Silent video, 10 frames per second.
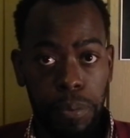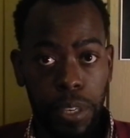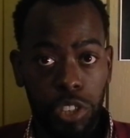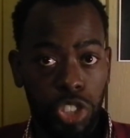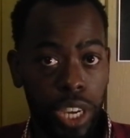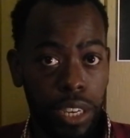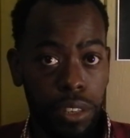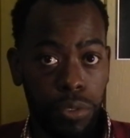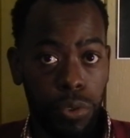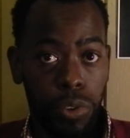a check,
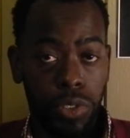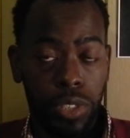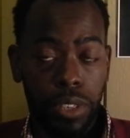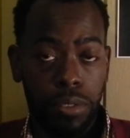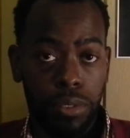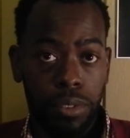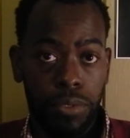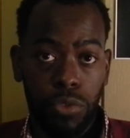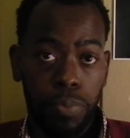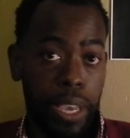of course,
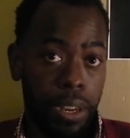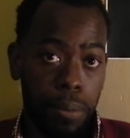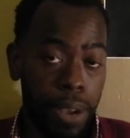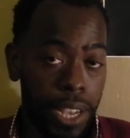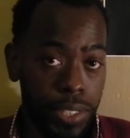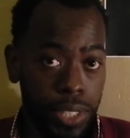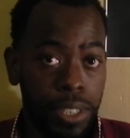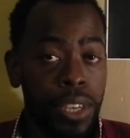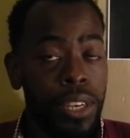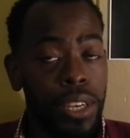if you paid a deposit,
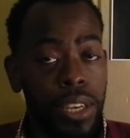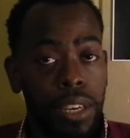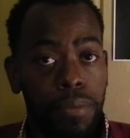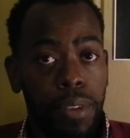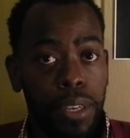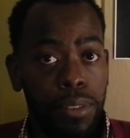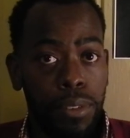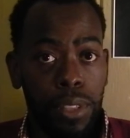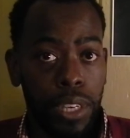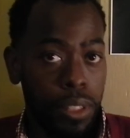if they
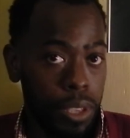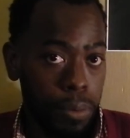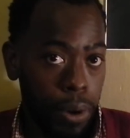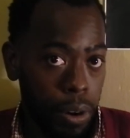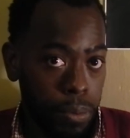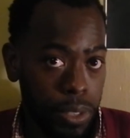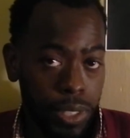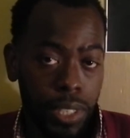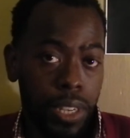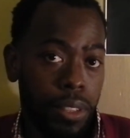look at the apartment,
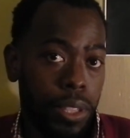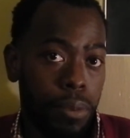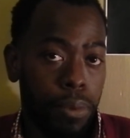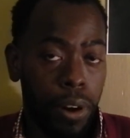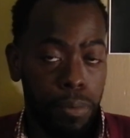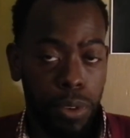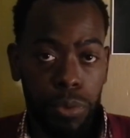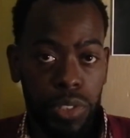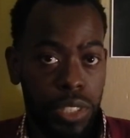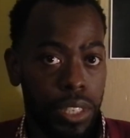see that the apartment
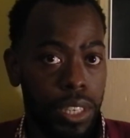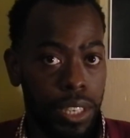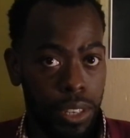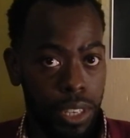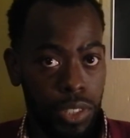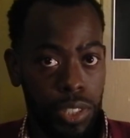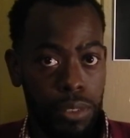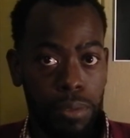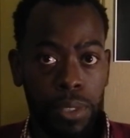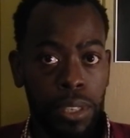was in good
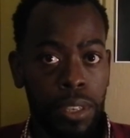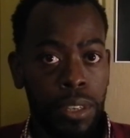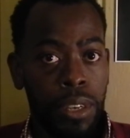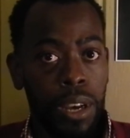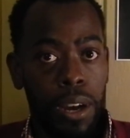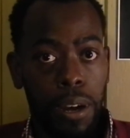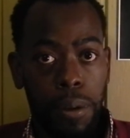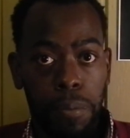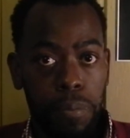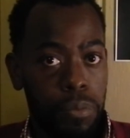condition,
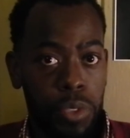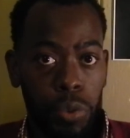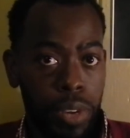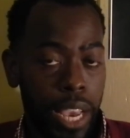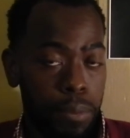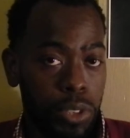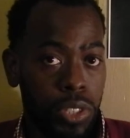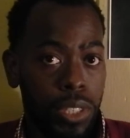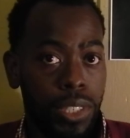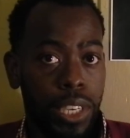no
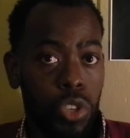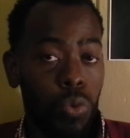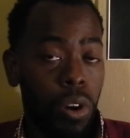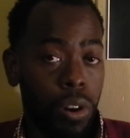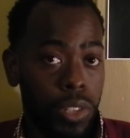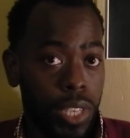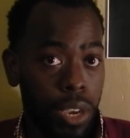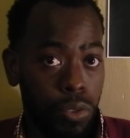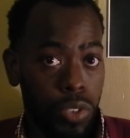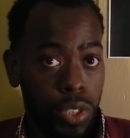damages, and you are
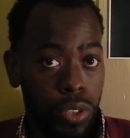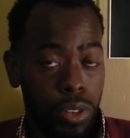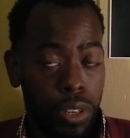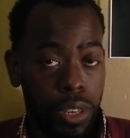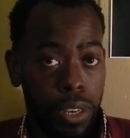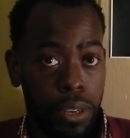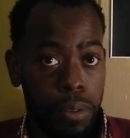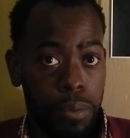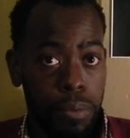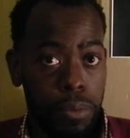entitled to
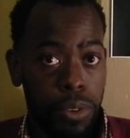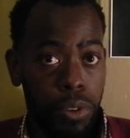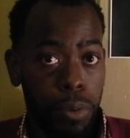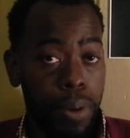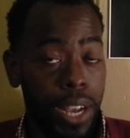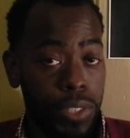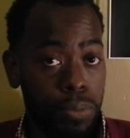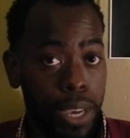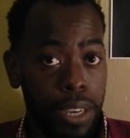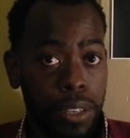your deposit
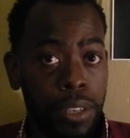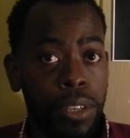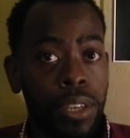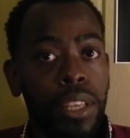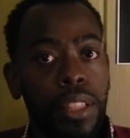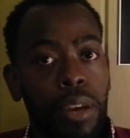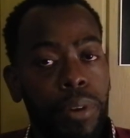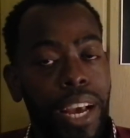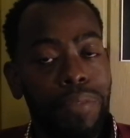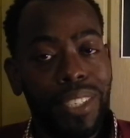back, they would
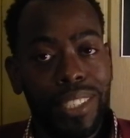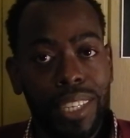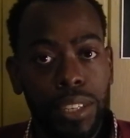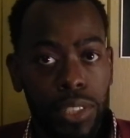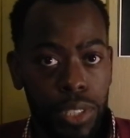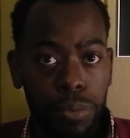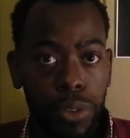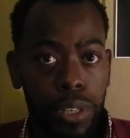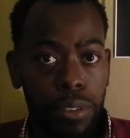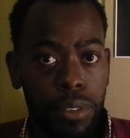have to send it
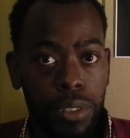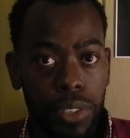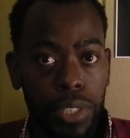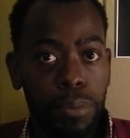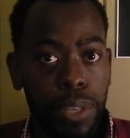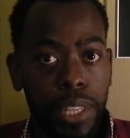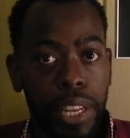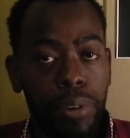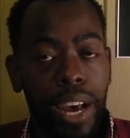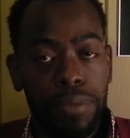somewhere. Because typically they
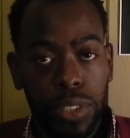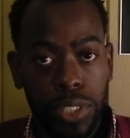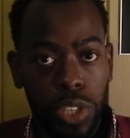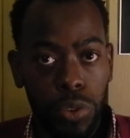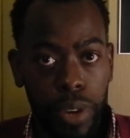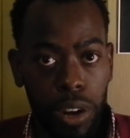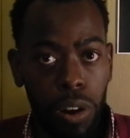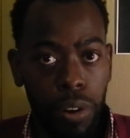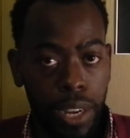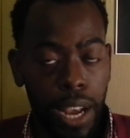will have to send you a
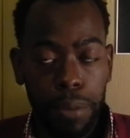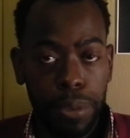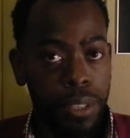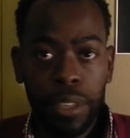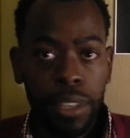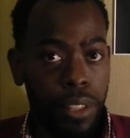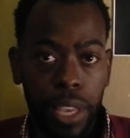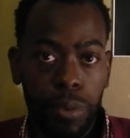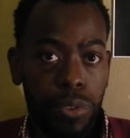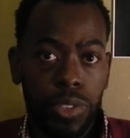hard copy. They
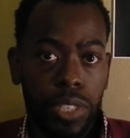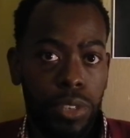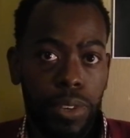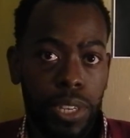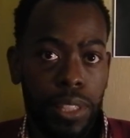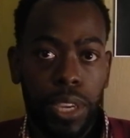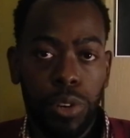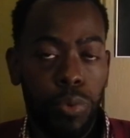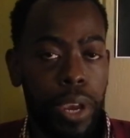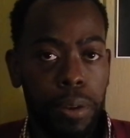won't send you anything
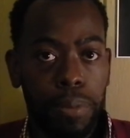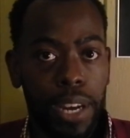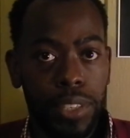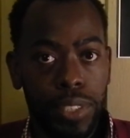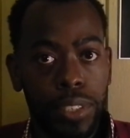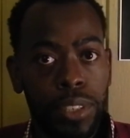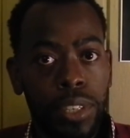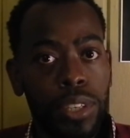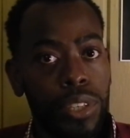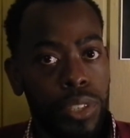direct deposit.
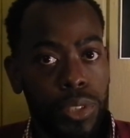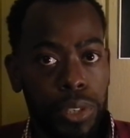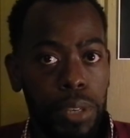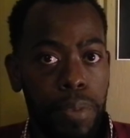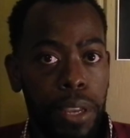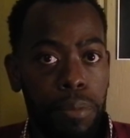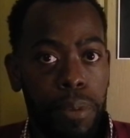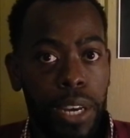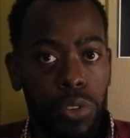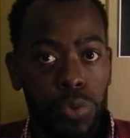So keep that in
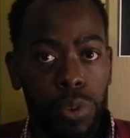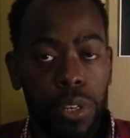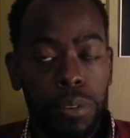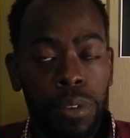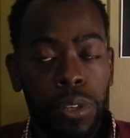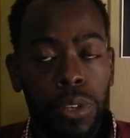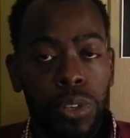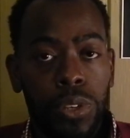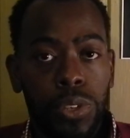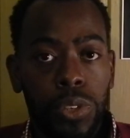mind as well.
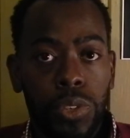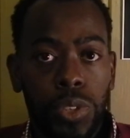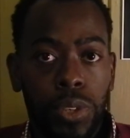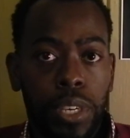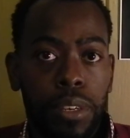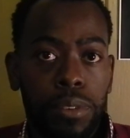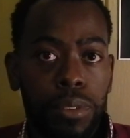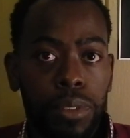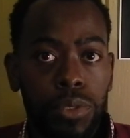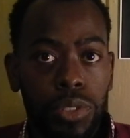So yeah,
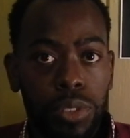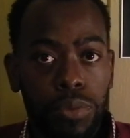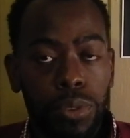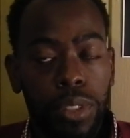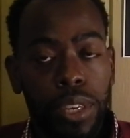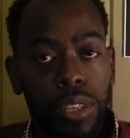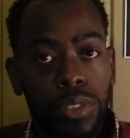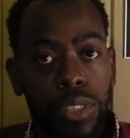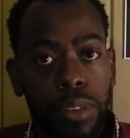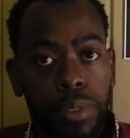those just a few
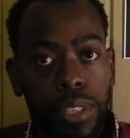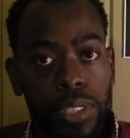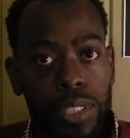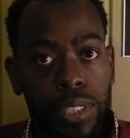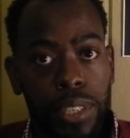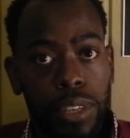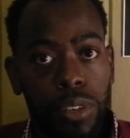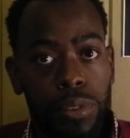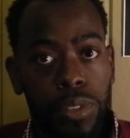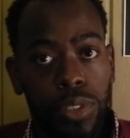things. The 60-day
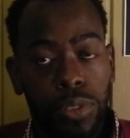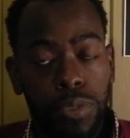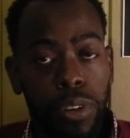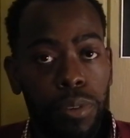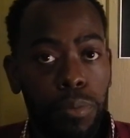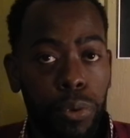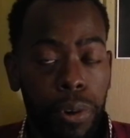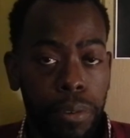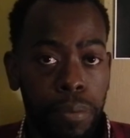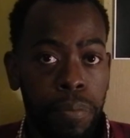notice is very
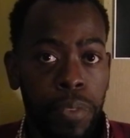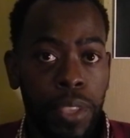important.